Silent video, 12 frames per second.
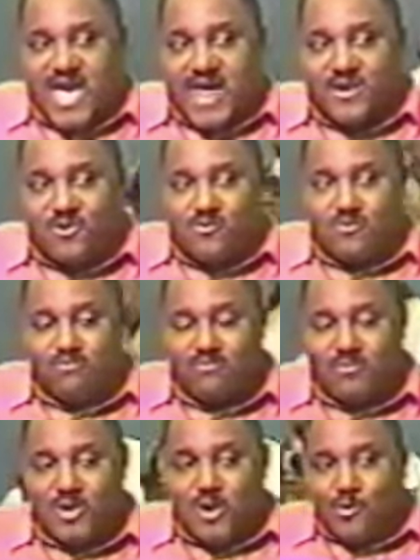candle,
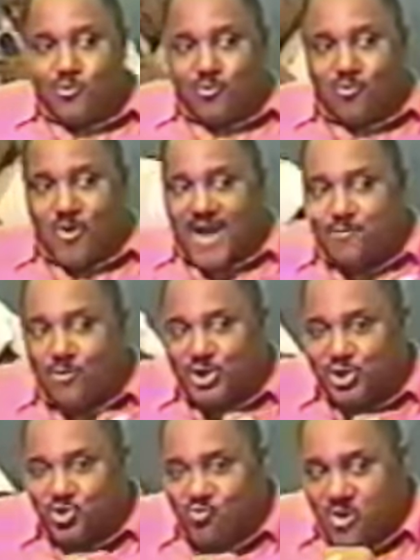write
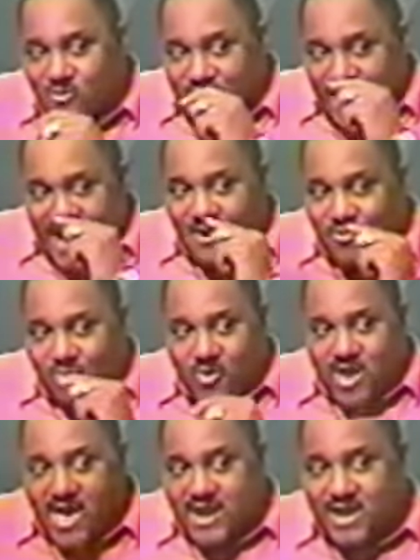what you want down on
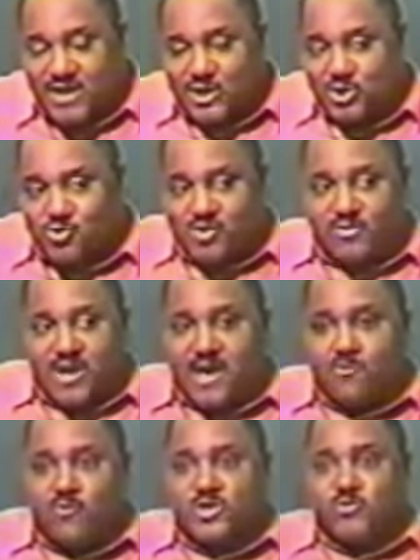red ink and do them
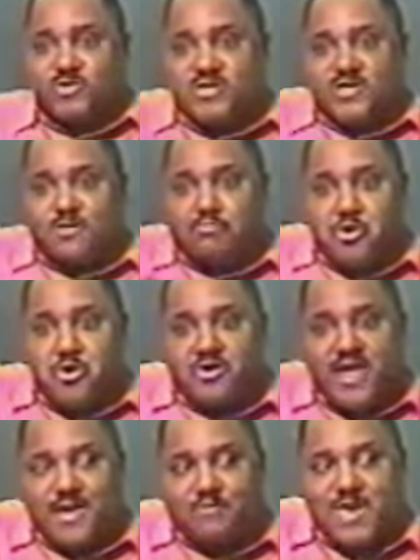damn rituals and then
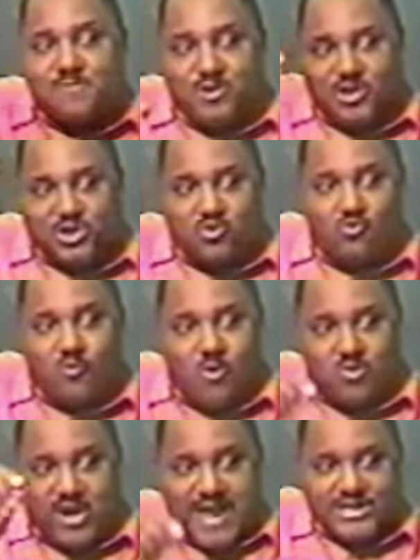burn that paper that you
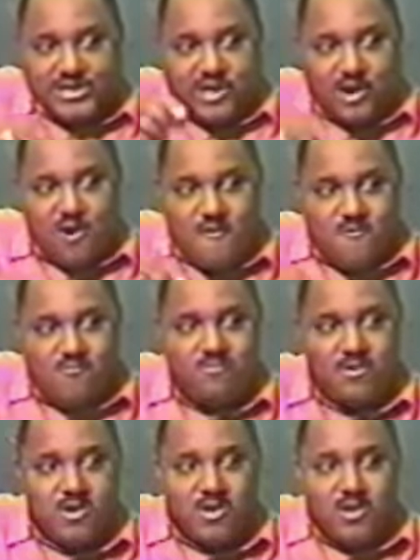wrote that shit on.